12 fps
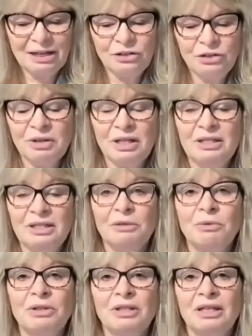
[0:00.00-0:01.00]
Do I
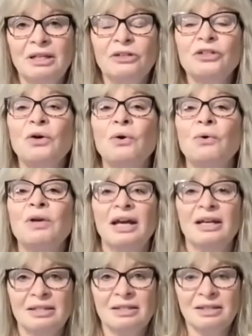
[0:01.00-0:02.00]
deal with guilt? Oh,
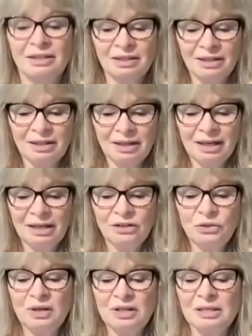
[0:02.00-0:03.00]
yes.
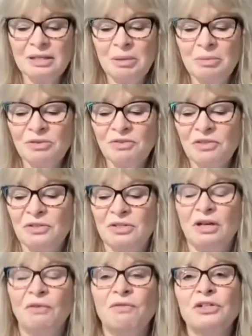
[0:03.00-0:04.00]
Do I sometimes feel
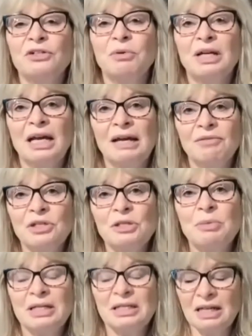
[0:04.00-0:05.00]
selfish when I have to
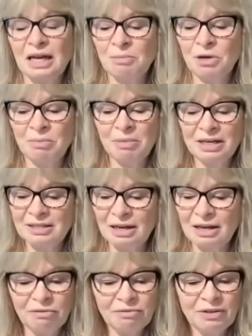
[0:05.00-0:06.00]
spend time on
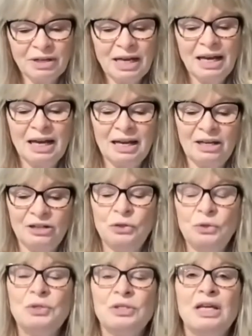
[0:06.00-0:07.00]
myself and I
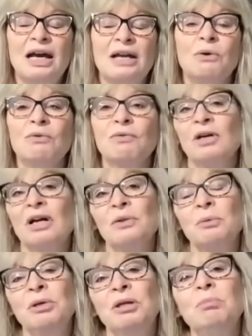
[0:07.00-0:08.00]
choose that over
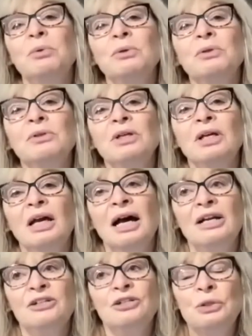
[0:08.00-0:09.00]
other people?
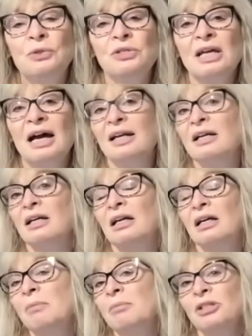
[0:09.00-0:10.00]
I choose that
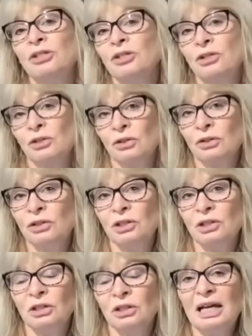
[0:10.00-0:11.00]
coming to
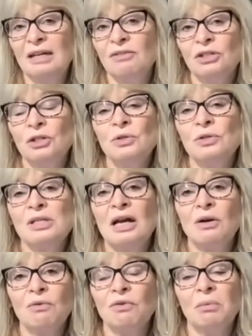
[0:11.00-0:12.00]
church. I even choose
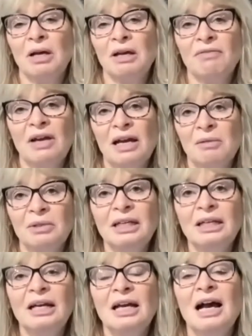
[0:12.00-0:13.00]
that over my
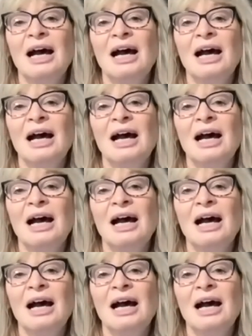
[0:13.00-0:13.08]
family.